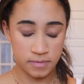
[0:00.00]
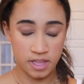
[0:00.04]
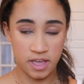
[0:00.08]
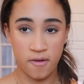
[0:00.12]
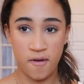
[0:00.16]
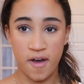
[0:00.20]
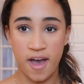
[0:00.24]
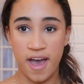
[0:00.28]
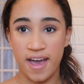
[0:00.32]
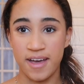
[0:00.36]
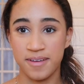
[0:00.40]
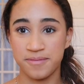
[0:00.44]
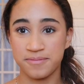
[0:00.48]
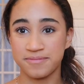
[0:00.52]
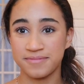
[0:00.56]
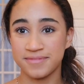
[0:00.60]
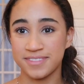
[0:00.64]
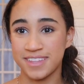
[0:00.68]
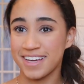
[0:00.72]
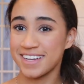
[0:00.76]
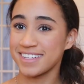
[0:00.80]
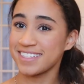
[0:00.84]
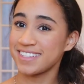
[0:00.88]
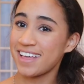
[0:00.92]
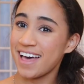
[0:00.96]
Okay,
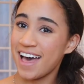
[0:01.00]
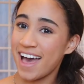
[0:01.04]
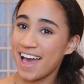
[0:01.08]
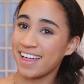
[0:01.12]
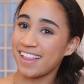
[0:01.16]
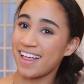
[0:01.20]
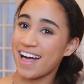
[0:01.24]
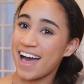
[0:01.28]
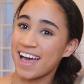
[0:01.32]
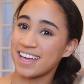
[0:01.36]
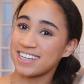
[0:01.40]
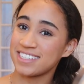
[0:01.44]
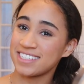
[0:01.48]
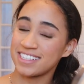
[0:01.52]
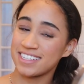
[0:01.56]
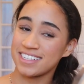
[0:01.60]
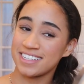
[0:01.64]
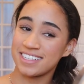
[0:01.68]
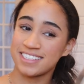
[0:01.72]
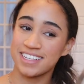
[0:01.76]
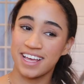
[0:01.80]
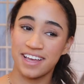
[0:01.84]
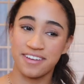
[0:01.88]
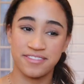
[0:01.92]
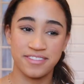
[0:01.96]
there's the
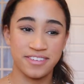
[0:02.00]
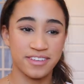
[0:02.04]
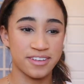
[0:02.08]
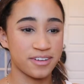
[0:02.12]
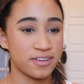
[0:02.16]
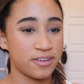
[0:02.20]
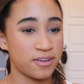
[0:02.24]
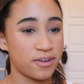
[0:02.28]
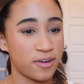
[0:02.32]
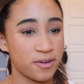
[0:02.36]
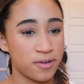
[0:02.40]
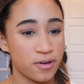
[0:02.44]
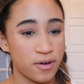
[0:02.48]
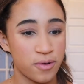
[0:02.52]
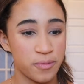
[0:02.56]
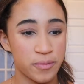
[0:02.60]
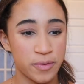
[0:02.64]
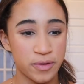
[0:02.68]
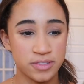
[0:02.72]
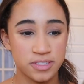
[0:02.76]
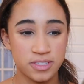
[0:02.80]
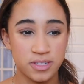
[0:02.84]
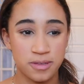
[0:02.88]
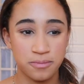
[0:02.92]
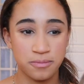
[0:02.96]
eyelashes. I feel
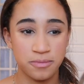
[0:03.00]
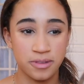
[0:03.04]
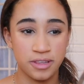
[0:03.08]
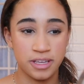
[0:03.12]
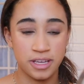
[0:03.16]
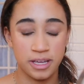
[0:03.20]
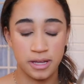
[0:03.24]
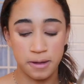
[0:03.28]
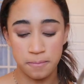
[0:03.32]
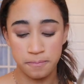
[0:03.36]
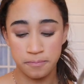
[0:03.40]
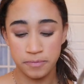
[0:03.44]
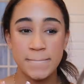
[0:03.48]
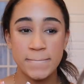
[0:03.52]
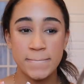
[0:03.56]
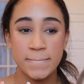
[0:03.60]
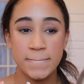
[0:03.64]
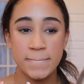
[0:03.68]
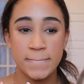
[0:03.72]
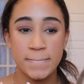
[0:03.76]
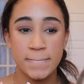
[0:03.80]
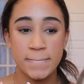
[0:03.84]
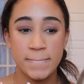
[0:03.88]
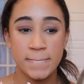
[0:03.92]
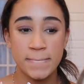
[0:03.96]
almost complete.
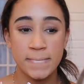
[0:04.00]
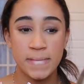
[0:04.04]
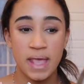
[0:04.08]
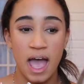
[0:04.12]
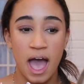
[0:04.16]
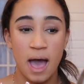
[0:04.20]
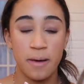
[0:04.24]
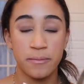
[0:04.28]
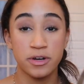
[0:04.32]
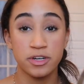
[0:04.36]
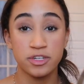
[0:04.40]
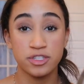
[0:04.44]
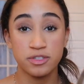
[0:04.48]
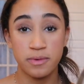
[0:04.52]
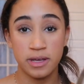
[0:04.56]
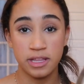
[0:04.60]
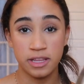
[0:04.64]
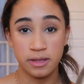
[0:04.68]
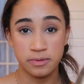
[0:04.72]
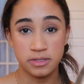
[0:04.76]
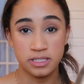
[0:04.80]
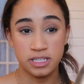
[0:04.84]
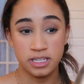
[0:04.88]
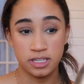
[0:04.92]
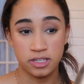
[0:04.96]
I'm gonna do my
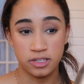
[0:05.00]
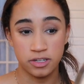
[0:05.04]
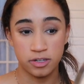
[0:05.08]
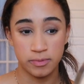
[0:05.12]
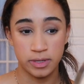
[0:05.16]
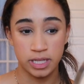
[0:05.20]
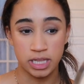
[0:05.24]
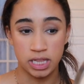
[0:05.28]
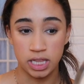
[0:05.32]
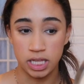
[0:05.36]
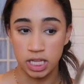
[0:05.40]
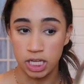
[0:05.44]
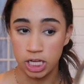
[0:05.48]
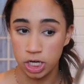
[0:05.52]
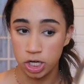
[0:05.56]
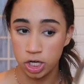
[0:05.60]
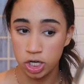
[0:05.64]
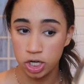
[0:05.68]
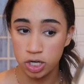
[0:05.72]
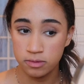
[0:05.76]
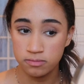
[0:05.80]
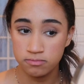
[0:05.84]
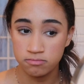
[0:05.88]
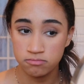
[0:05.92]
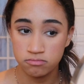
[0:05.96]
lipstick a little bit
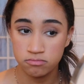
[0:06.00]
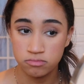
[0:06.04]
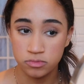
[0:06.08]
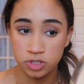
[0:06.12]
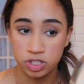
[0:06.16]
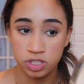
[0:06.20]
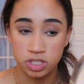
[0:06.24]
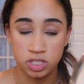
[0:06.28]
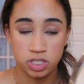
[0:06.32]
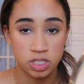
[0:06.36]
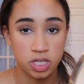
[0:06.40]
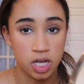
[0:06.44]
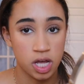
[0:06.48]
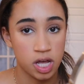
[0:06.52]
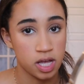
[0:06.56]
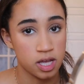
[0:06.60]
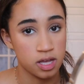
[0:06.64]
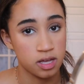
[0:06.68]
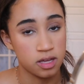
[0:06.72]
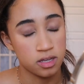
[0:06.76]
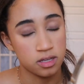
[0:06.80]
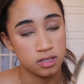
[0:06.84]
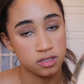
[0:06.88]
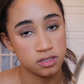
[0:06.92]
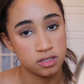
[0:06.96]
later just
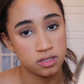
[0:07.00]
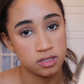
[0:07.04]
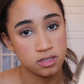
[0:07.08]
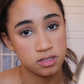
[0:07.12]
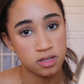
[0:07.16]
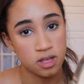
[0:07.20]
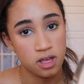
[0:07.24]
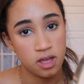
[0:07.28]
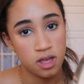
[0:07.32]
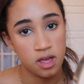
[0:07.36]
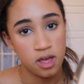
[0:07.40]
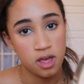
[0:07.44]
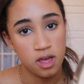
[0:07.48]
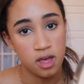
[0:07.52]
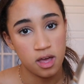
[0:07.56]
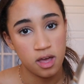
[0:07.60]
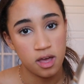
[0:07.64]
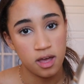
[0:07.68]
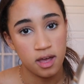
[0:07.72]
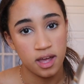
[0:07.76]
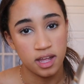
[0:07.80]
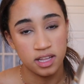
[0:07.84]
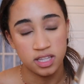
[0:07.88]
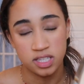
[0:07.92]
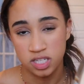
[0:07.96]
cause
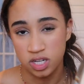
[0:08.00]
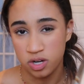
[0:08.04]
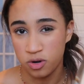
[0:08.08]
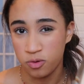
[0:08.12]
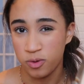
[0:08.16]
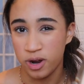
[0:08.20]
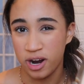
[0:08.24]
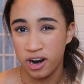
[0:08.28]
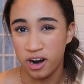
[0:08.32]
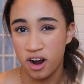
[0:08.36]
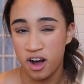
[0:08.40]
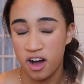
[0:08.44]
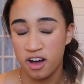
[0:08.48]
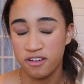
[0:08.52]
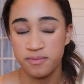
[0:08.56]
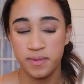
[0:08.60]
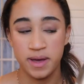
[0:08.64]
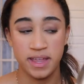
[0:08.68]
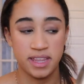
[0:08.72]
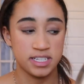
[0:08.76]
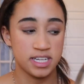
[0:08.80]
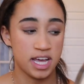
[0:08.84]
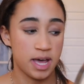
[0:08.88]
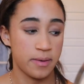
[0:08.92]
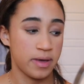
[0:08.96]
it's gonna wear off
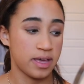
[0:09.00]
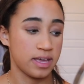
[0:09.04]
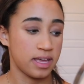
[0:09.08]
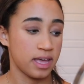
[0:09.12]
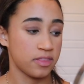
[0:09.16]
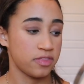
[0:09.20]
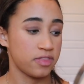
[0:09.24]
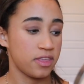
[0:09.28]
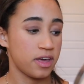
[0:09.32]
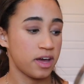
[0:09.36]
by the time I get